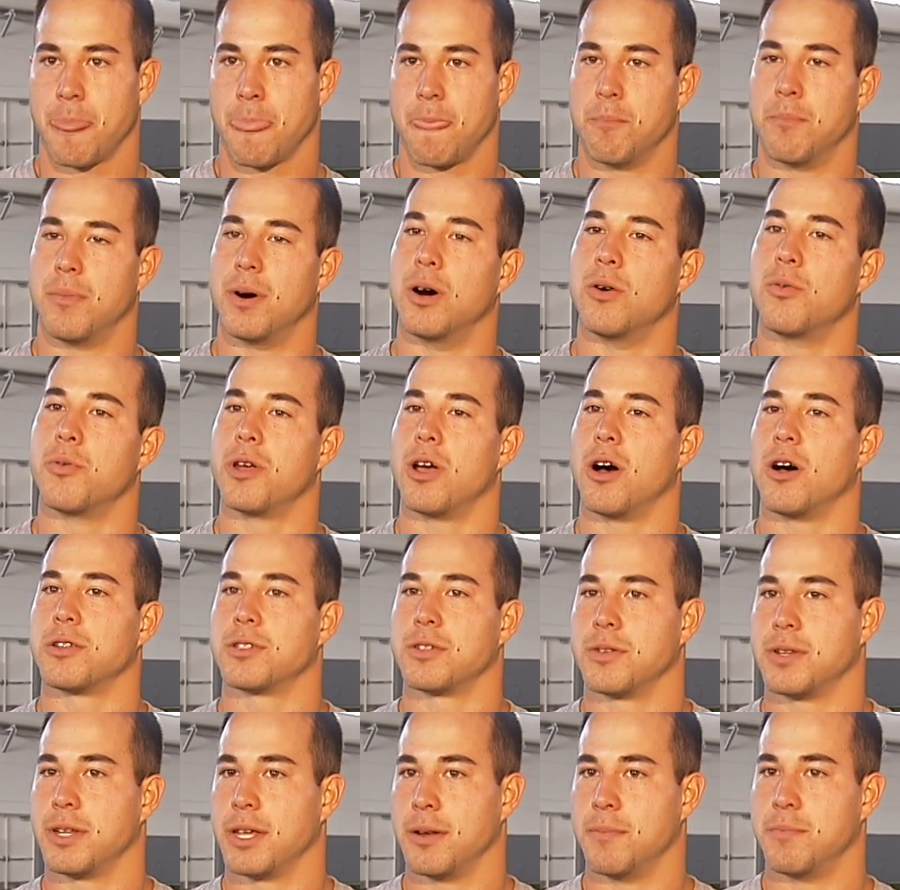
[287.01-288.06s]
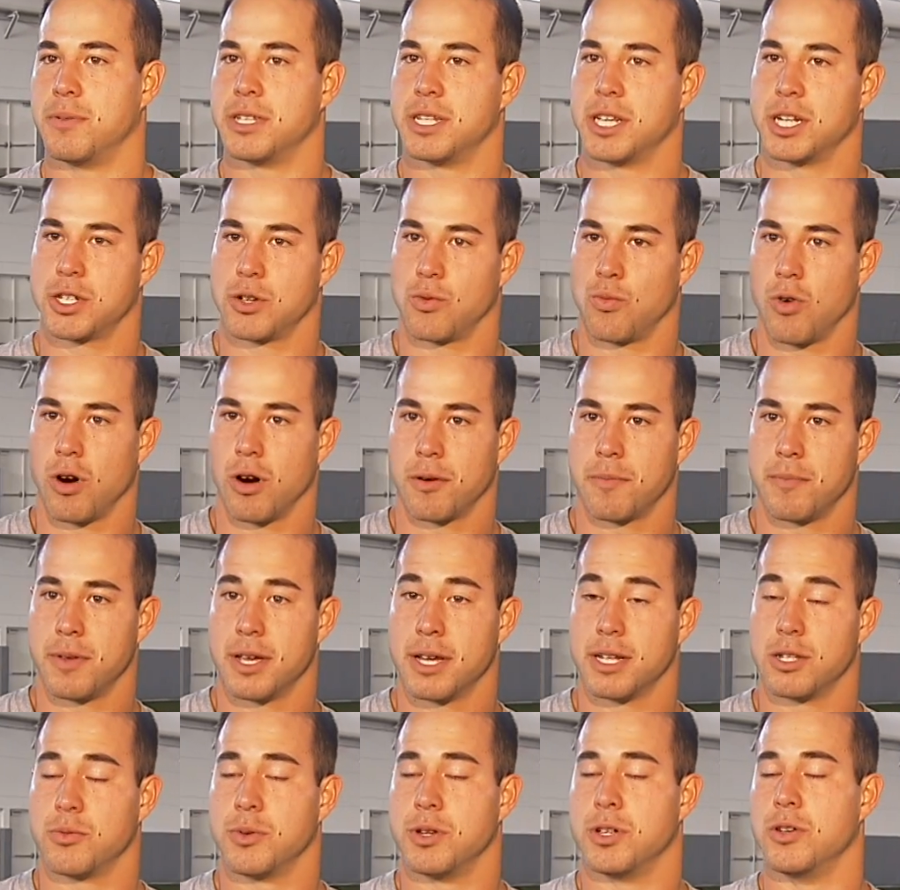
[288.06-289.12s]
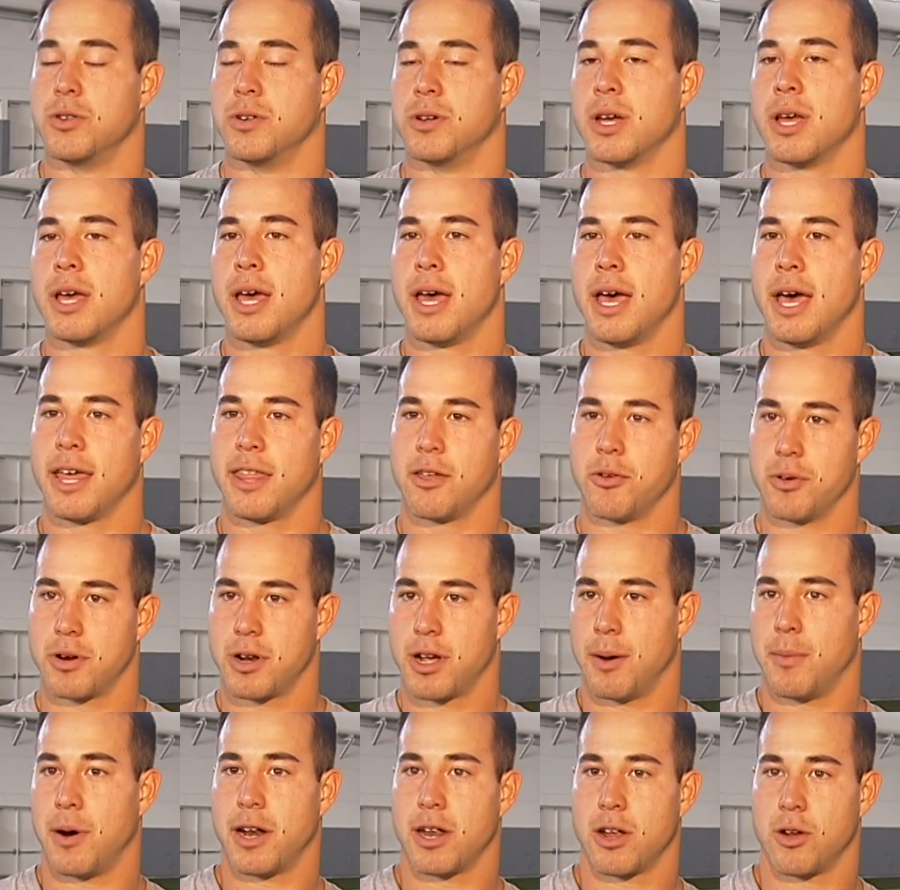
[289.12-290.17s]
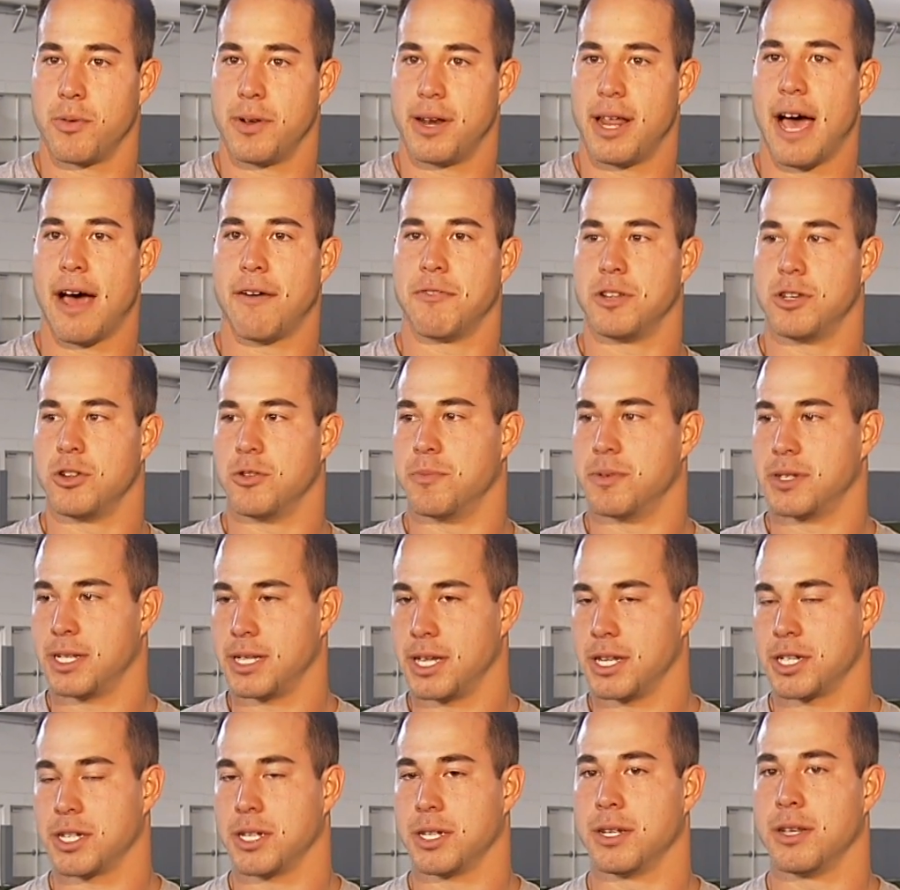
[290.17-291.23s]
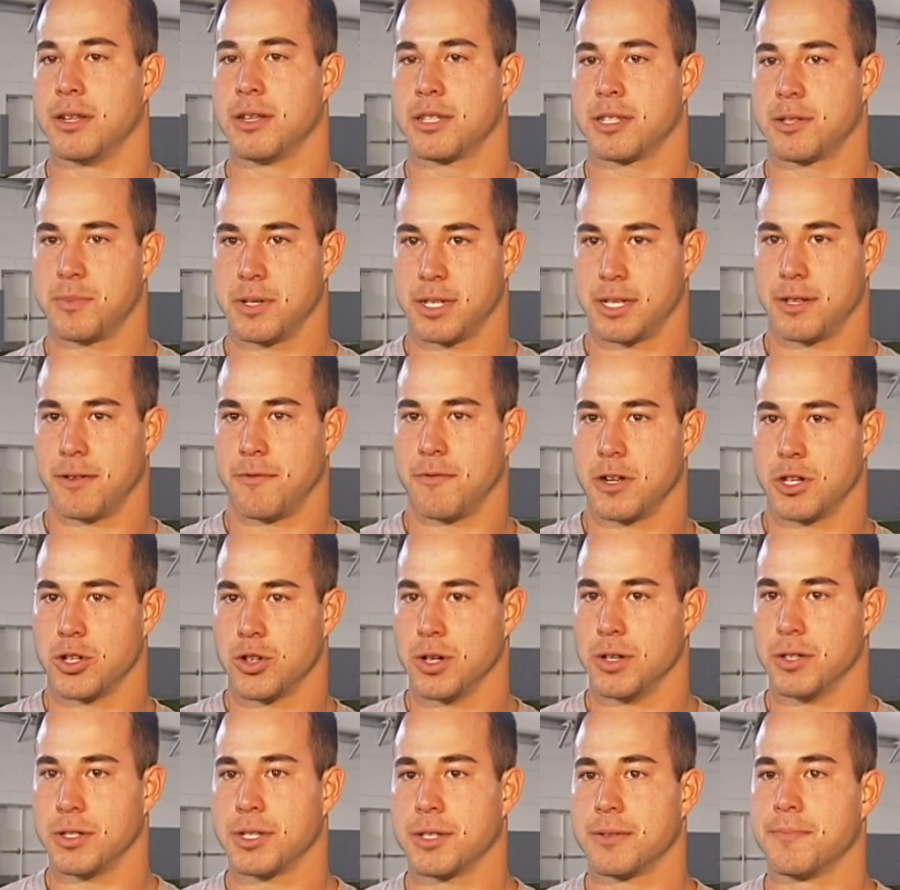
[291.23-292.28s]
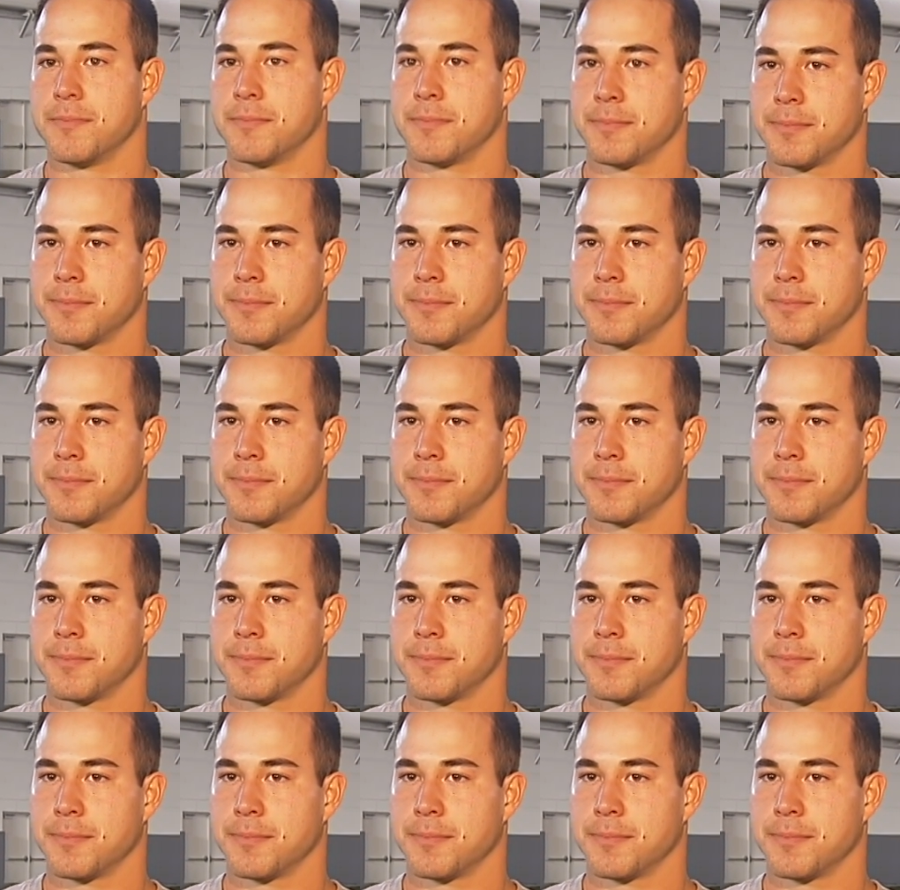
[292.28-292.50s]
But we also did position work because we knew they would come out here, we'd have to do position-specific drills.